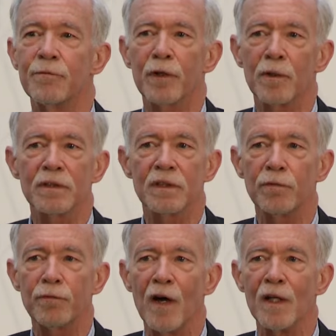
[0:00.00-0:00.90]
difficult to
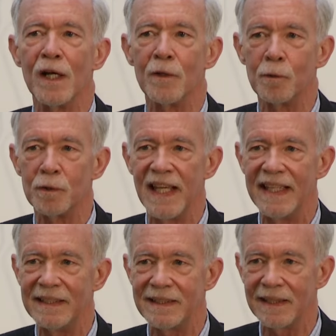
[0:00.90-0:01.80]
follow
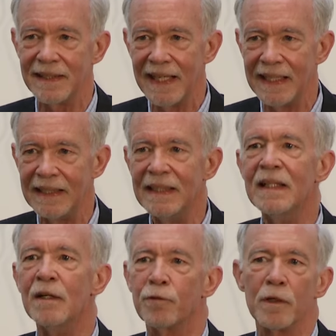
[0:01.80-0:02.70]
day to day
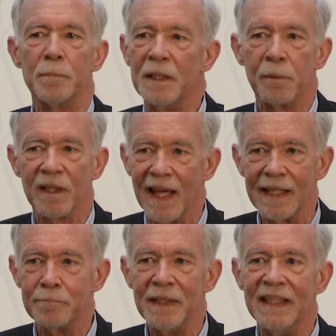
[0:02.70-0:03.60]
for people
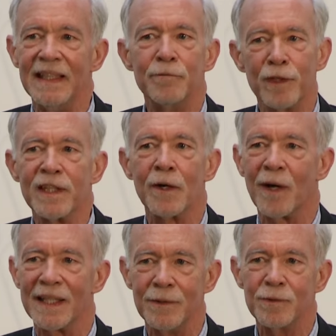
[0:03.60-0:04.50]
like me, even though
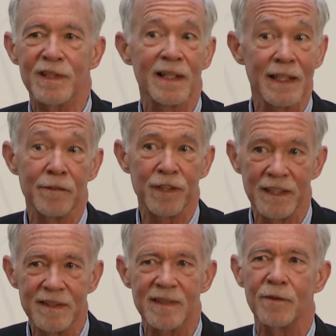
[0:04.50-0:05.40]
I used to live
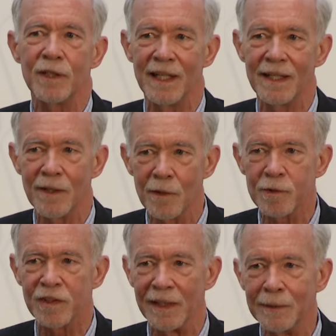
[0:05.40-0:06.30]
in Syria
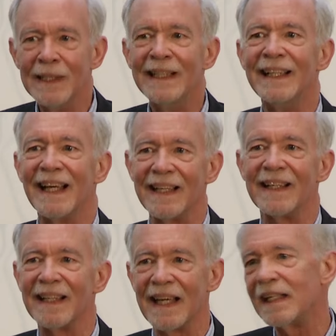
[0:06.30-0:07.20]
also,
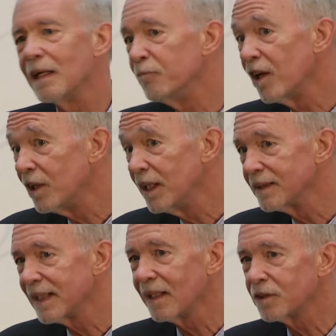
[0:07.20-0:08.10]
uh, and I'm very
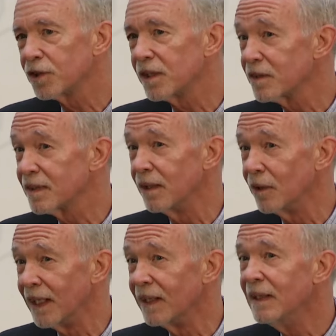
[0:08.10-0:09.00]
attached to
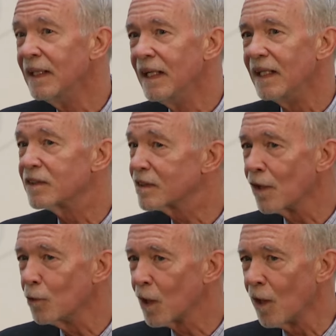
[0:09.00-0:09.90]
Syria. It's
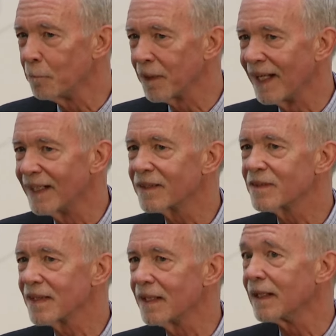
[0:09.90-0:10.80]
so
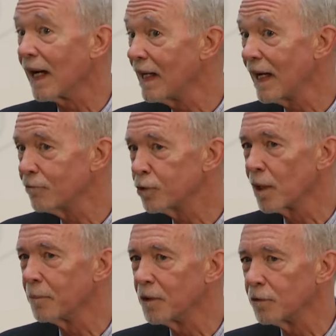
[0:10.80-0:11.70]
complex that I have
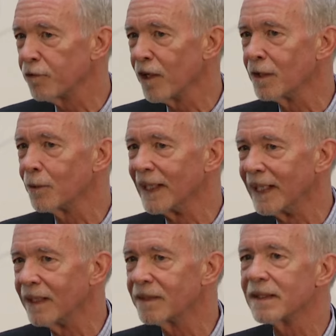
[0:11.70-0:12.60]
trouble
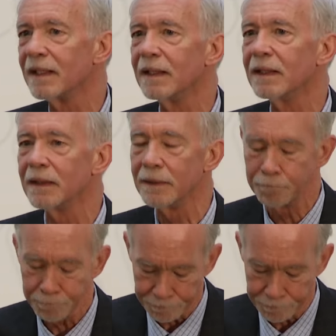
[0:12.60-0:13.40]
following it uh,